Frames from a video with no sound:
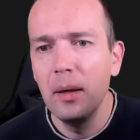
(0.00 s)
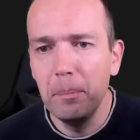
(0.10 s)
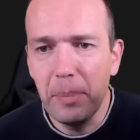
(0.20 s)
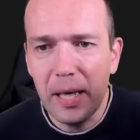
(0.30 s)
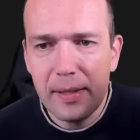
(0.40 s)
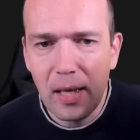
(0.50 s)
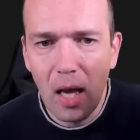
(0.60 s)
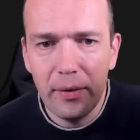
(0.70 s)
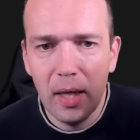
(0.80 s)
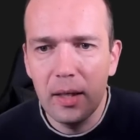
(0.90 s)

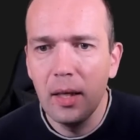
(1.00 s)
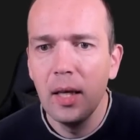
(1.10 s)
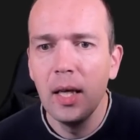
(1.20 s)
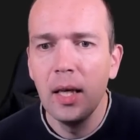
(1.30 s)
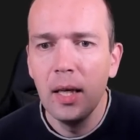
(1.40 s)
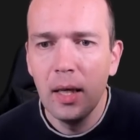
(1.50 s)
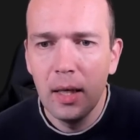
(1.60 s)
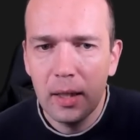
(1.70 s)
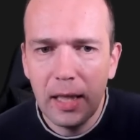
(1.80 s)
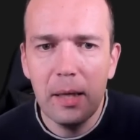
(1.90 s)
b7,
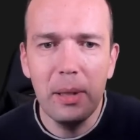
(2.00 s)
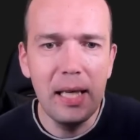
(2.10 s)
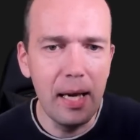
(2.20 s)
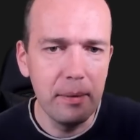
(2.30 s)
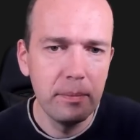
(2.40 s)
king b8.